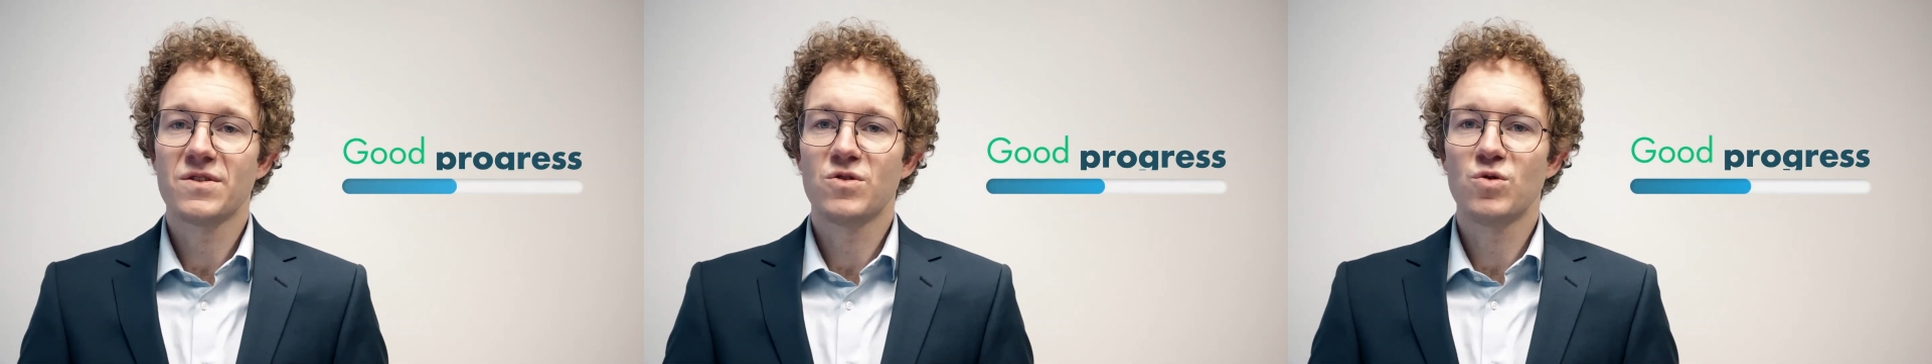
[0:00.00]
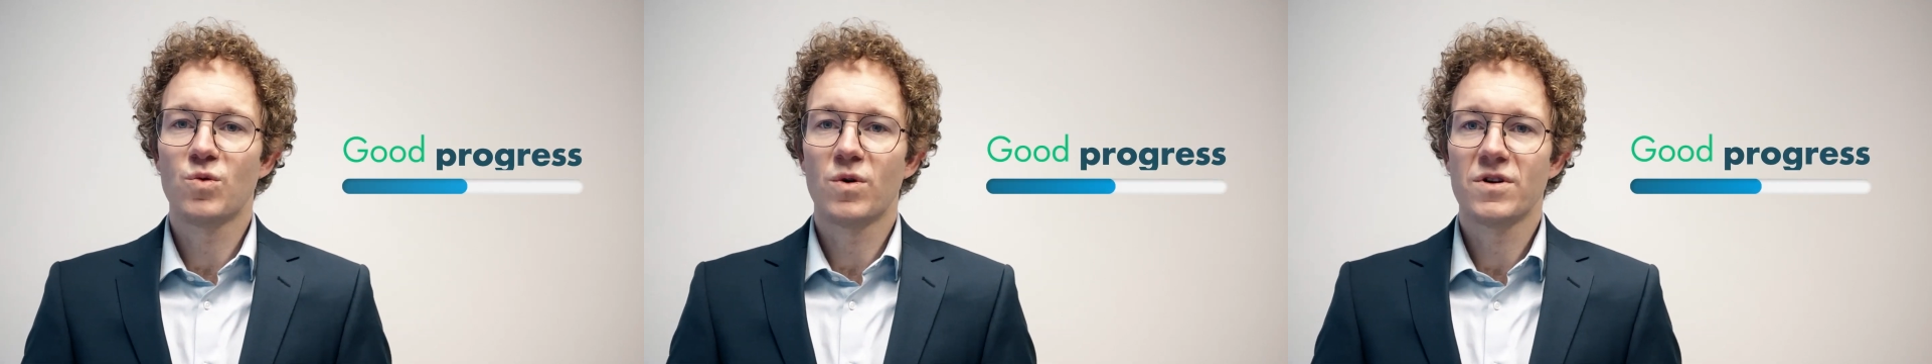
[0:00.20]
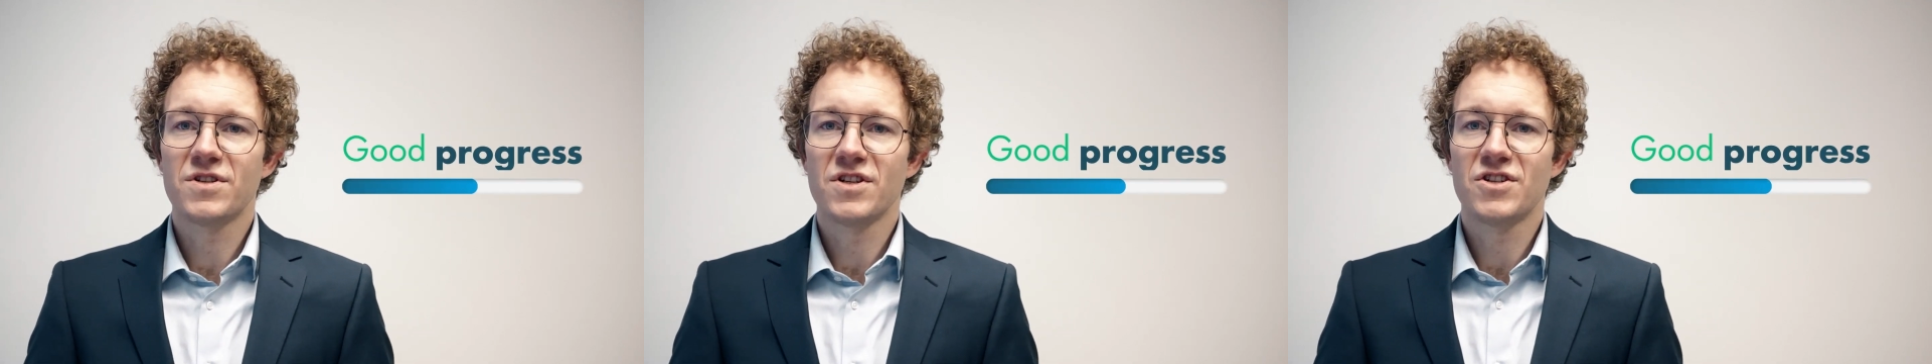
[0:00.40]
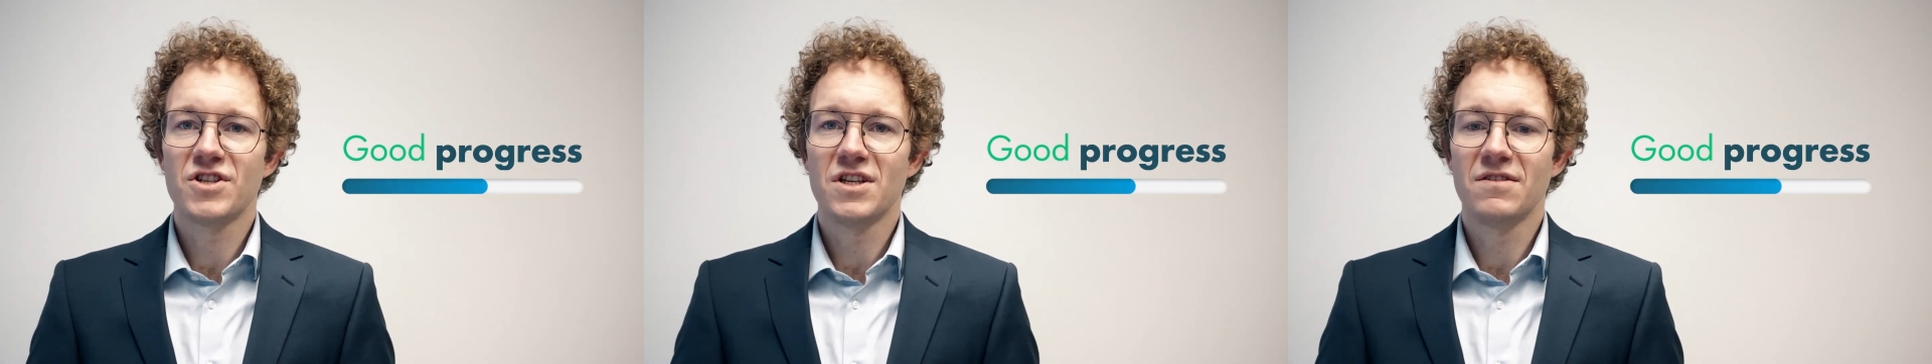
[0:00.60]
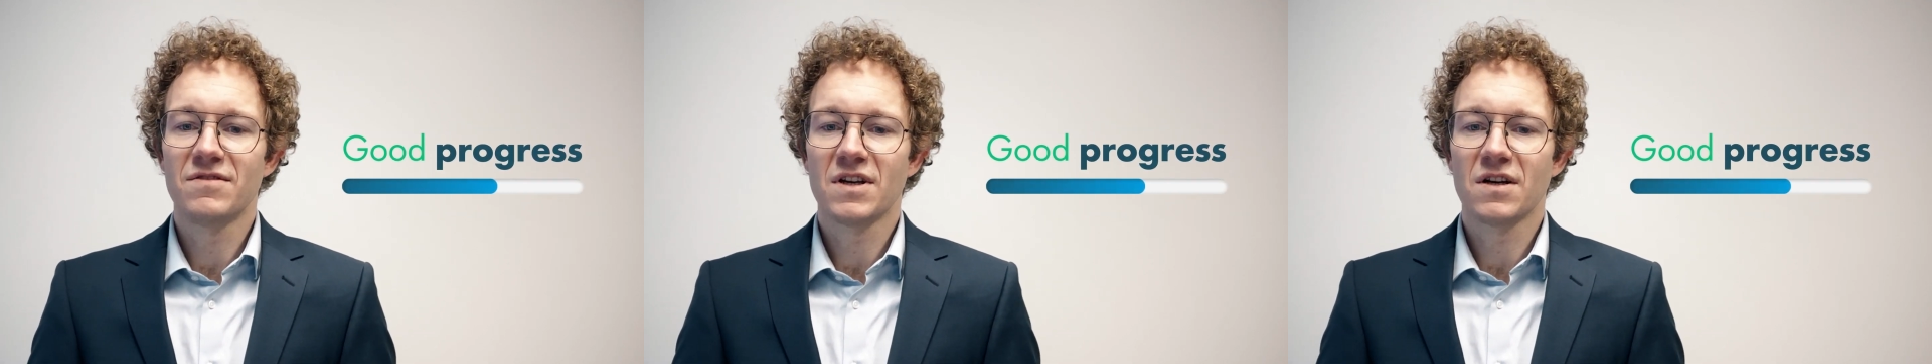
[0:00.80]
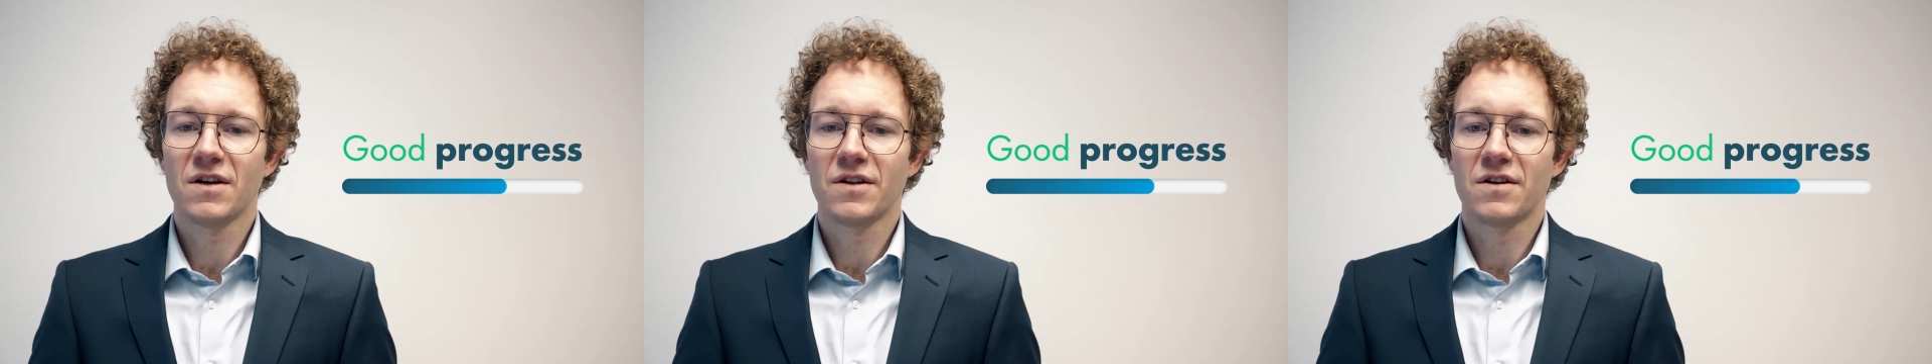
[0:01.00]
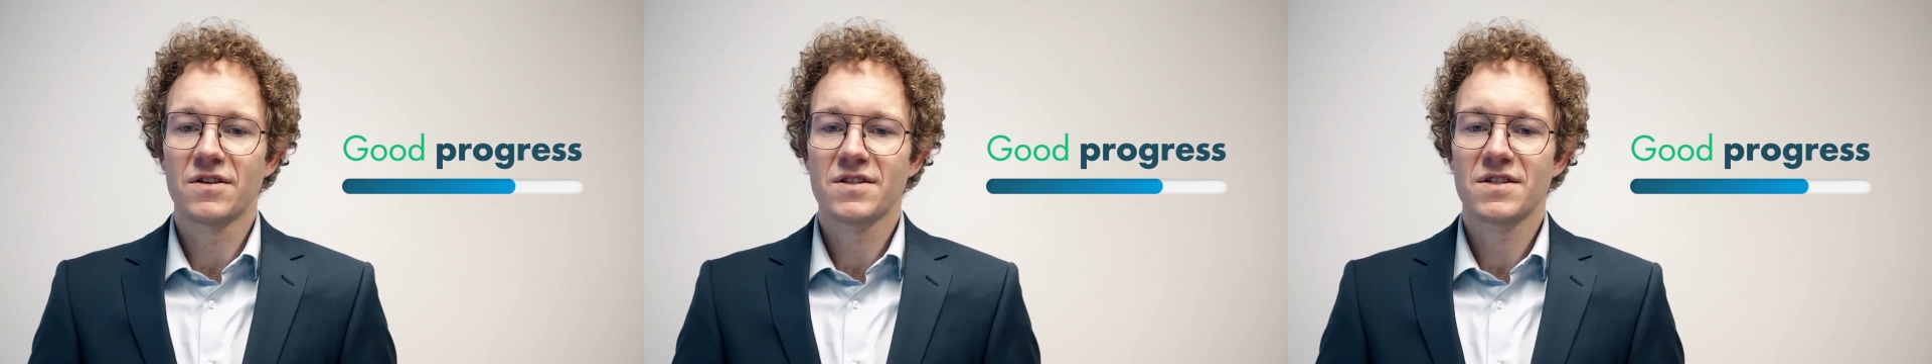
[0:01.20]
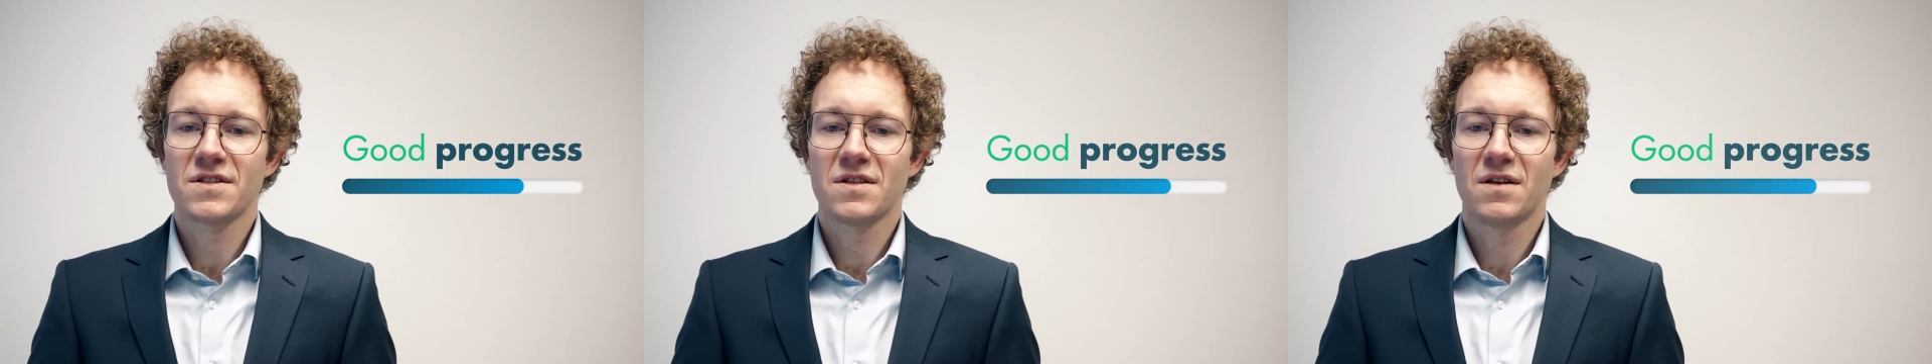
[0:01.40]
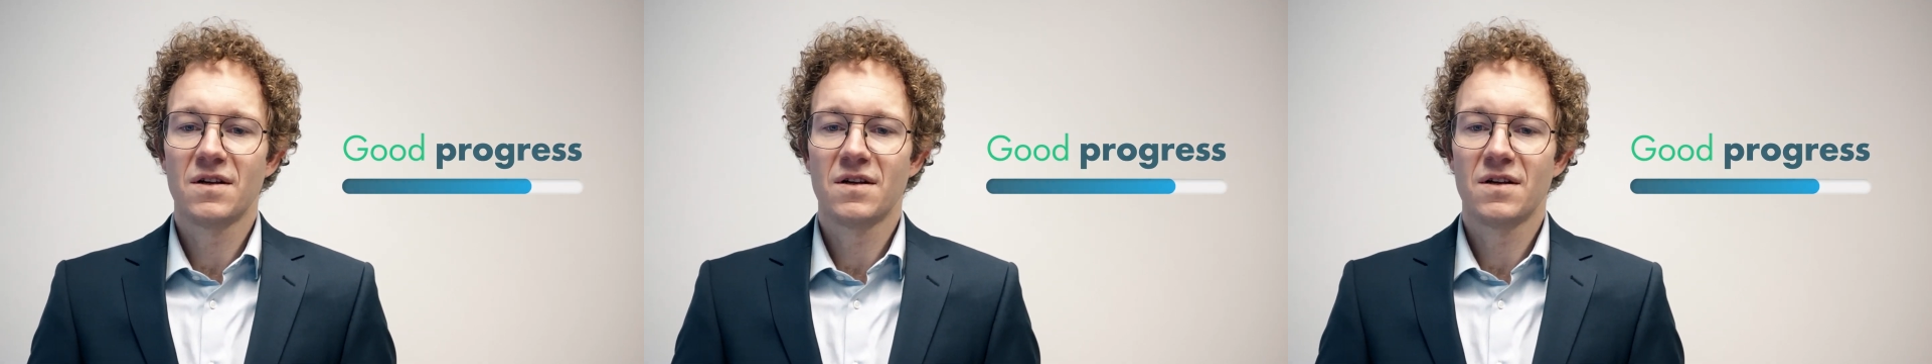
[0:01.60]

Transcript: towards achieving others.